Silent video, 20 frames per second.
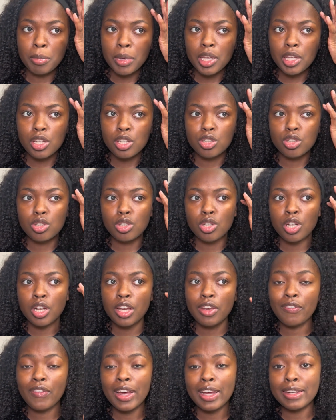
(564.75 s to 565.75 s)
making sure
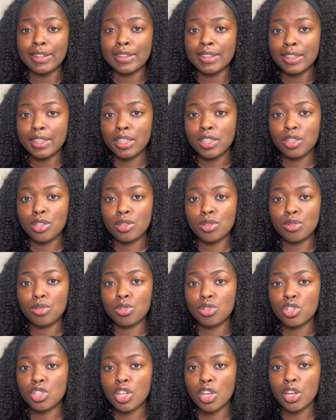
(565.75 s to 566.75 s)
if I did
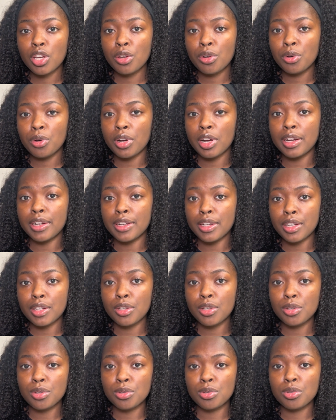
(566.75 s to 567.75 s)
use gel or I did
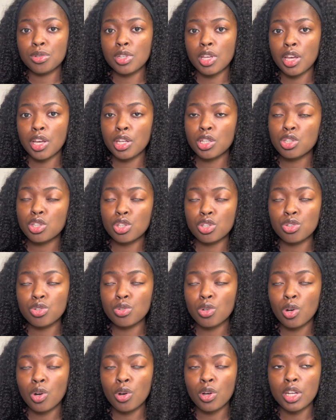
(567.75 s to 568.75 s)
use edge
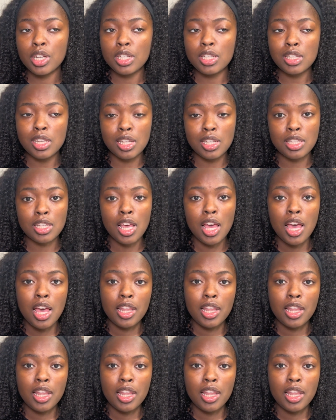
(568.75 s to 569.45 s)
control, in a sense,